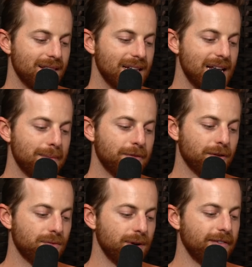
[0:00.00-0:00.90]
They nap
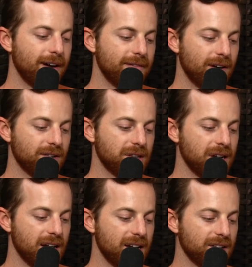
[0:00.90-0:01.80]
for 3 to 5 hours a
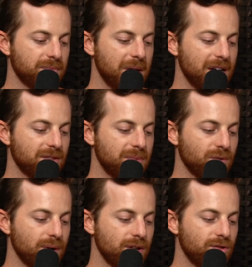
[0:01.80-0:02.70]
day, spaced
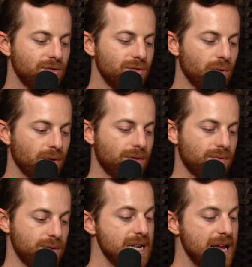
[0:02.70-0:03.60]
between 2 or
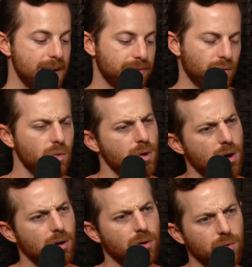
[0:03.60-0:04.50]
3 naps. Whoa.